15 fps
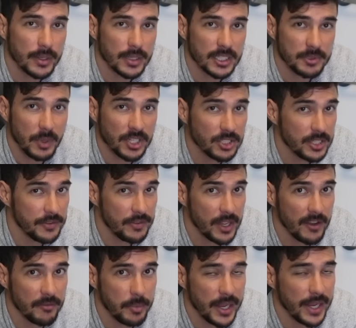especially if you
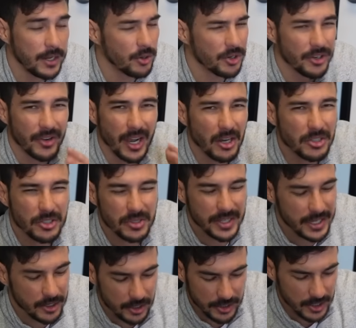have pain or you're
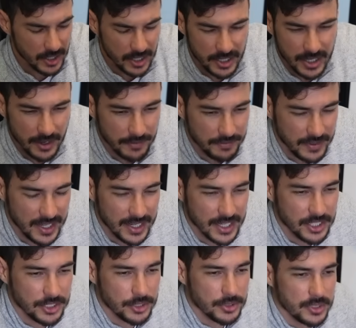elderly or you got feet
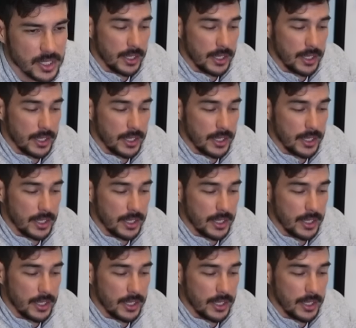issues.